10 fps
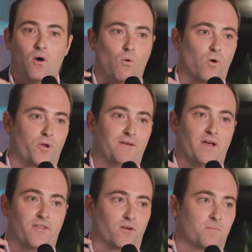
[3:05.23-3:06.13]
or you have
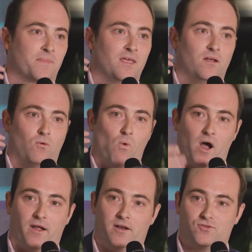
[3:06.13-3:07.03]
other
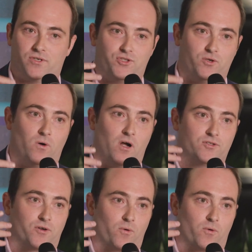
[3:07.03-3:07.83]
100, 200,